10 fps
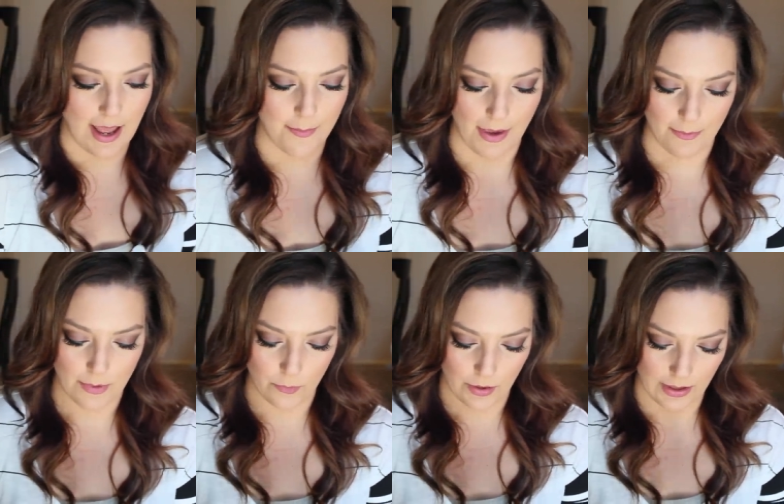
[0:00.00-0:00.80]
Um, I've
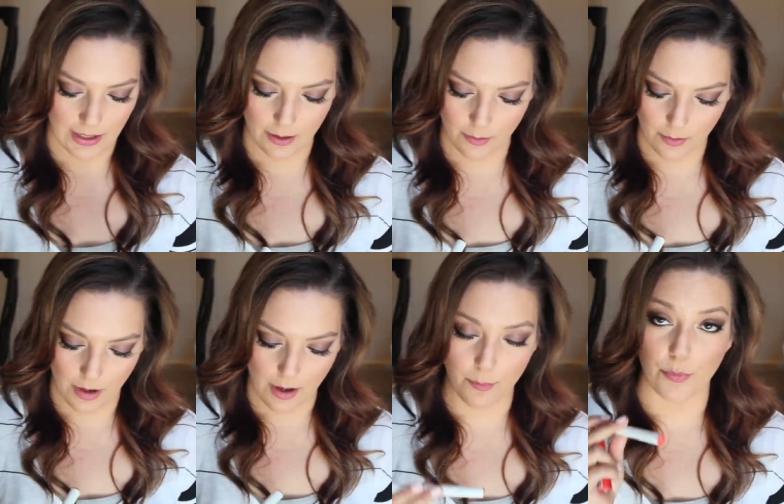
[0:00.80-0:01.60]
been wearing
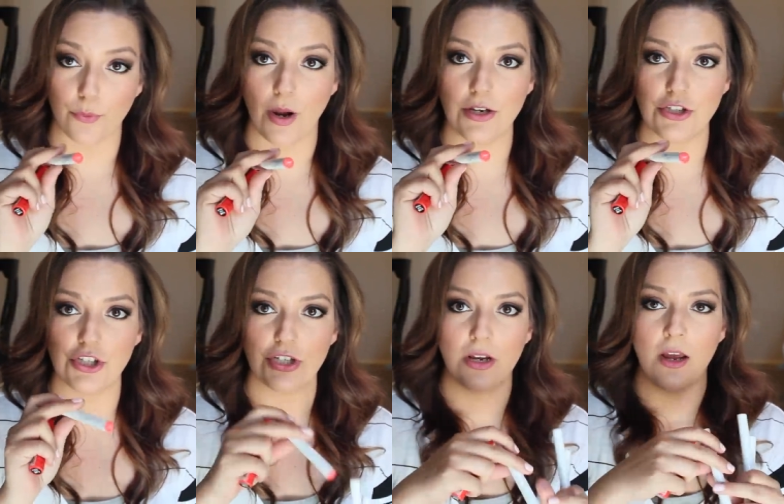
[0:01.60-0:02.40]
uh,
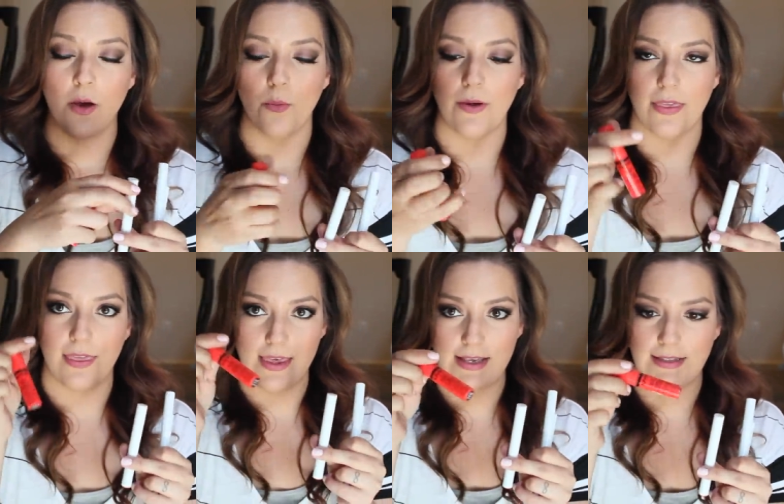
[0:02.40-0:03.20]
brunch with
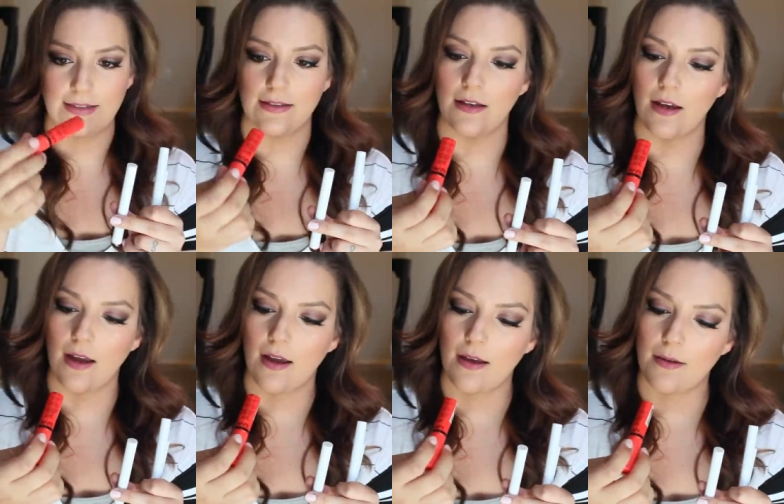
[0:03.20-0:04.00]
this
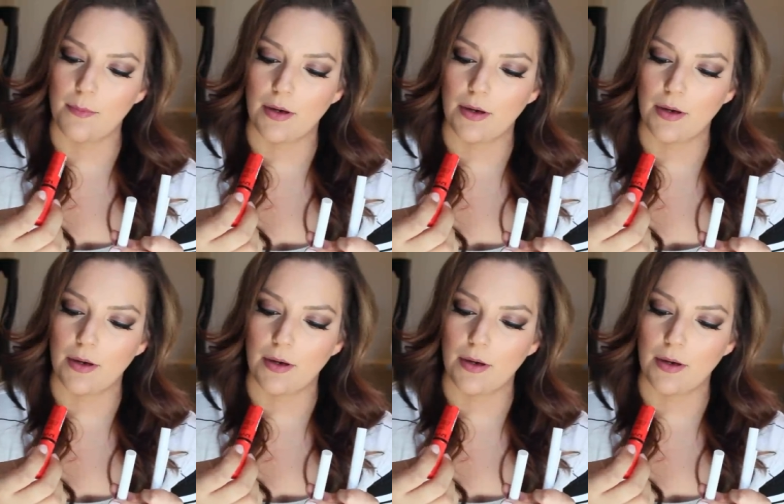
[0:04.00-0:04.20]
uh,